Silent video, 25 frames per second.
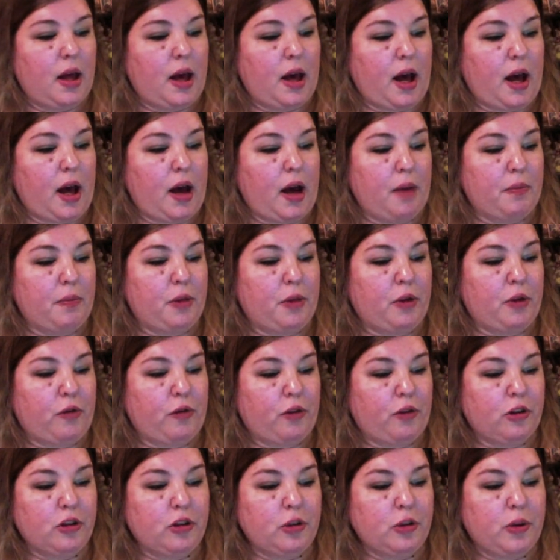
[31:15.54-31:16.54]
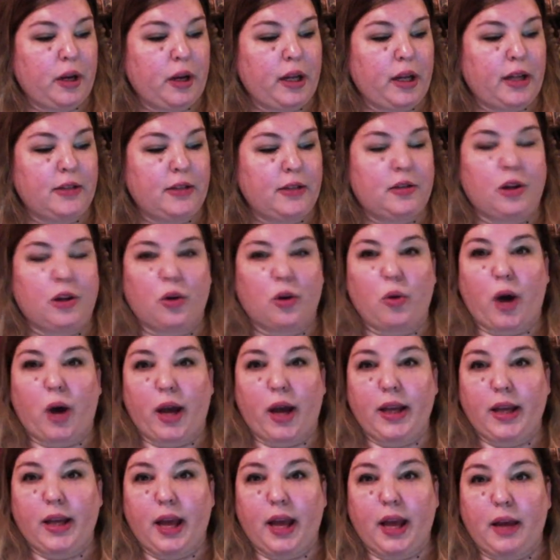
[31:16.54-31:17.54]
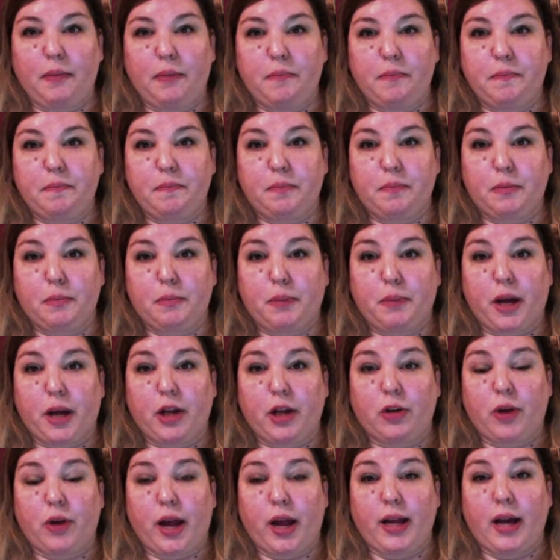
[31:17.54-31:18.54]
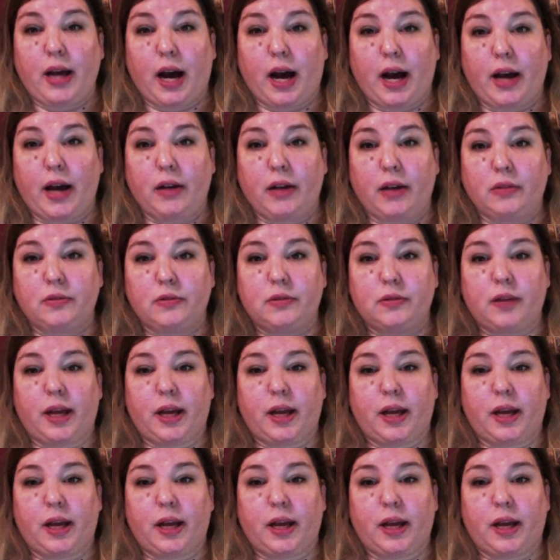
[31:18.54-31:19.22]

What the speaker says: The first one is The Quiet Game by Greg Iles,